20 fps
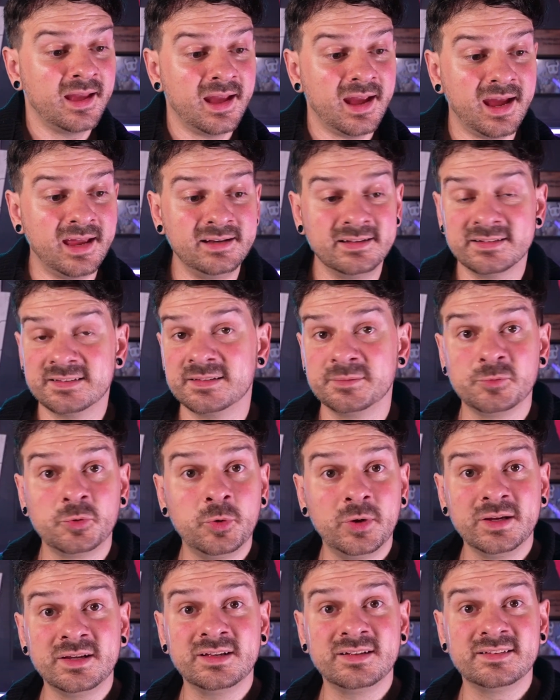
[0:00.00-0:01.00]
And as some
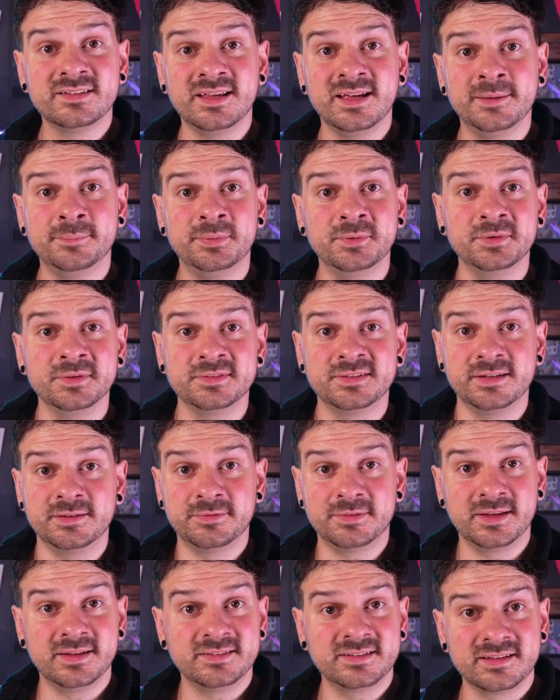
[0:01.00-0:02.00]
quick examples of
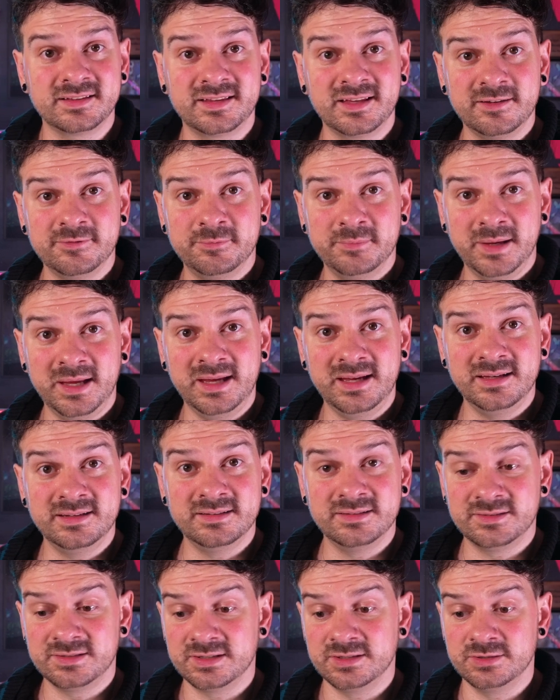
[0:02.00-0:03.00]
things that they've
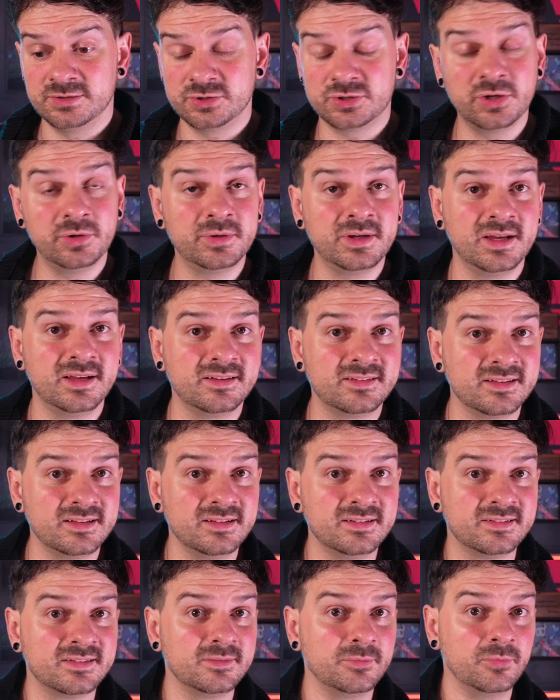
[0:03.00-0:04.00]
made to showcase
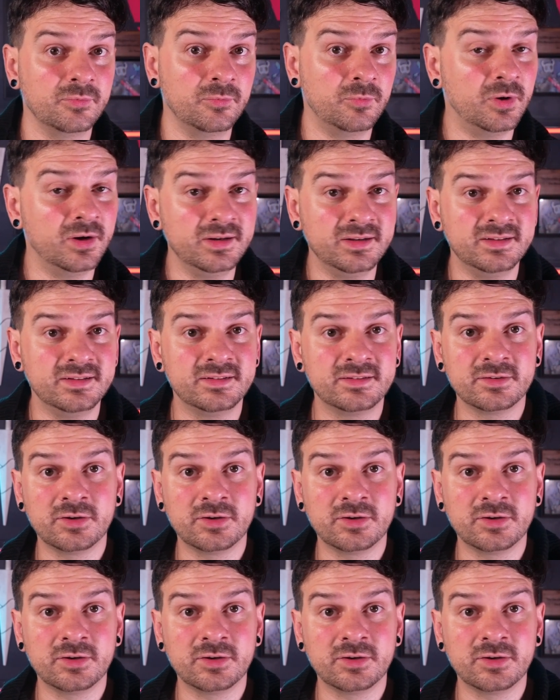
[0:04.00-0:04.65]
this, one is